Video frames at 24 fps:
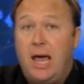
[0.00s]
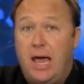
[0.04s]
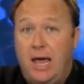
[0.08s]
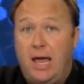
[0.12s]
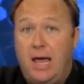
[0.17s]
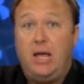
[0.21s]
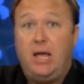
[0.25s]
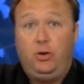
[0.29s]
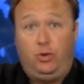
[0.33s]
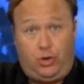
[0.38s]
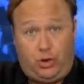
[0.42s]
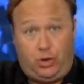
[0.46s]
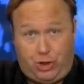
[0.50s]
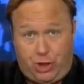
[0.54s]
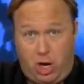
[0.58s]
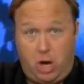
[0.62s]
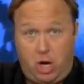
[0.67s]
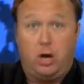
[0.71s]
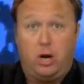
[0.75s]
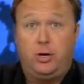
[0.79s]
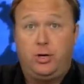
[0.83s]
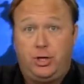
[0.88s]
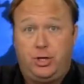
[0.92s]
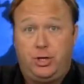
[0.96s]
a
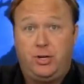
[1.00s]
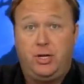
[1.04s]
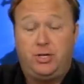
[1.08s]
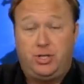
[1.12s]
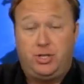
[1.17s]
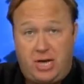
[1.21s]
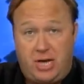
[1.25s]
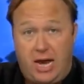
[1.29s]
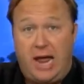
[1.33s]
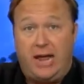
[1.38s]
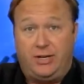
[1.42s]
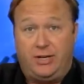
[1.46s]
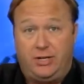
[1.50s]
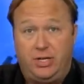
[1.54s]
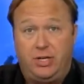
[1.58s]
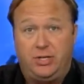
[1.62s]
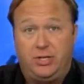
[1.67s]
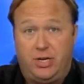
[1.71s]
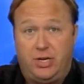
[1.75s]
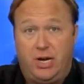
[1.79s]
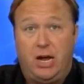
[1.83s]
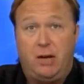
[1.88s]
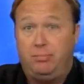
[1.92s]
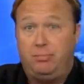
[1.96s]
church that's tax
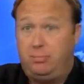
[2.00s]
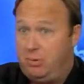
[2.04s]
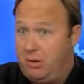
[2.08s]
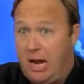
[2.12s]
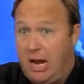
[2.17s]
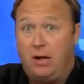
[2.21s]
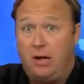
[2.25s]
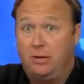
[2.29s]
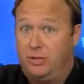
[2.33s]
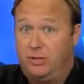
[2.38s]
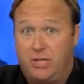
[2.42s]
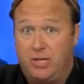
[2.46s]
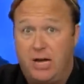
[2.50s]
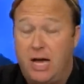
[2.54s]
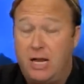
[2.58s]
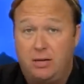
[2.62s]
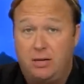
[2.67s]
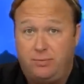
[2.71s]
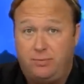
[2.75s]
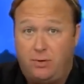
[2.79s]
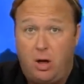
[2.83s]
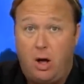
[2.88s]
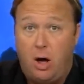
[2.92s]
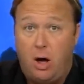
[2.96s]
exempt
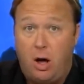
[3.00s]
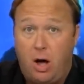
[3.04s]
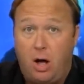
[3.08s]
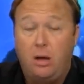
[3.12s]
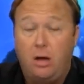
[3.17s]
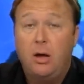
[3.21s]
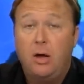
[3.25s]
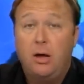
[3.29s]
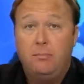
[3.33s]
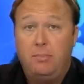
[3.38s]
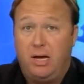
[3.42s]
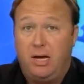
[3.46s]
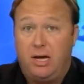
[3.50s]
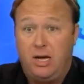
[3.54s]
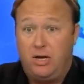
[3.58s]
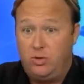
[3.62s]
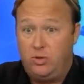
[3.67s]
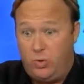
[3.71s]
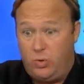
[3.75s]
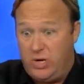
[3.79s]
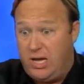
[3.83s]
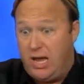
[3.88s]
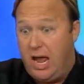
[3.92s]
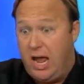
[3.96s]
outside of law
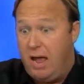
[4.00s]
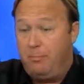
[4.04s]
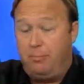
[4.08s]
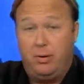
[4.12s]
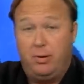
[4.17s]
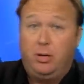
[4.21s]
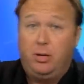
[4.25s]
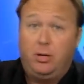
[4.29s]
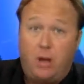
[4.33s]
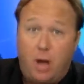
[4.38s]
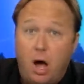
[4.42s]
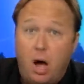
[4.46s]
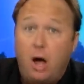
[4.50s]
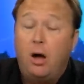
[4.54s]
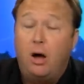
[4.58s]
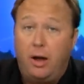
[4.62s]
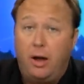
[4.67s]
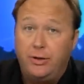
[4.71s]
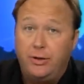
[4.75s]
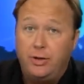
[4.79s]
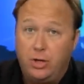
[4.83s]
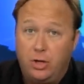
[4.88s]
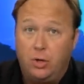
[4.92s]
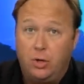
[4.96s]
because we can't put a
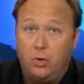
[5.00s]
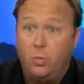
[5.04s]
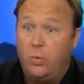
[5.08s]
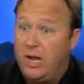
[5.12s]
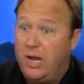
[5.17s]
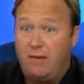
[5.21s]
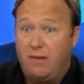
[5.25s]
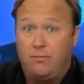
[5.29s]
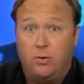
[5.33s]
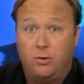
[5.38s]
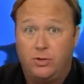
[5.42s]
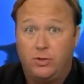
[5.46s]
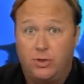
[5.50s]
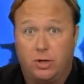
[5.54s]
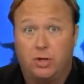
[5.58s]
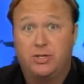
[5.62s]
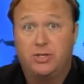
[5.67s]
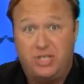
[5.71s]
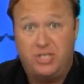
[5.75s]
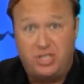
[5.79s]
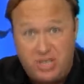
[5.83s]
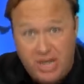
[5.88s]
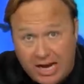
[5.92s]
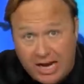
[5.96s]
law on you. We have no
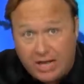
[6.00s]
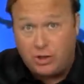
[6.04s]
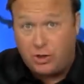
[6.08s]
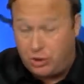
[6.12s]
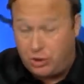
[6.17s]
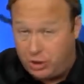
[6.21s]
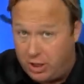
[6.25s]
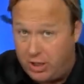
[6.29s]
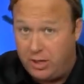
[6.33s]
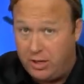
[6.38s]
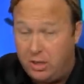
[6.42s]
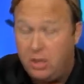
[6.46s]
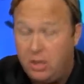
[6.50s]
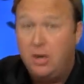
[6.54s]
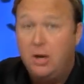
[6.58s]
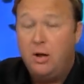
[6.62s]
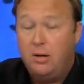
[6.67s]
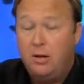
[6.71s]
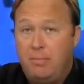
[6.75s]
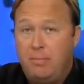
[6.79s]
jurisdiction.